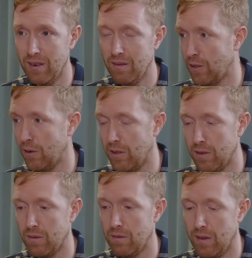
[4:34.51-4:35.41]
So it's,
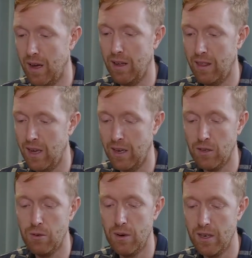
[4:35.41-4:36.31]
I think, a
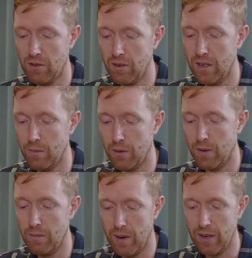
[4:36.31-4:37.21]
two-way street between
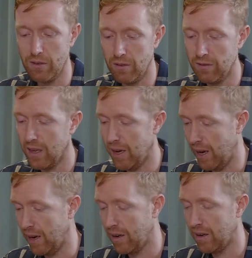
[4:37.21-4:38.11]
Microsoft
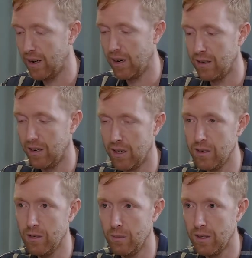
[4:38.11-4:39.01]
and the
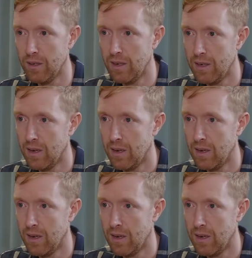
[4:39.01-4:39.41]
customer. Yeah.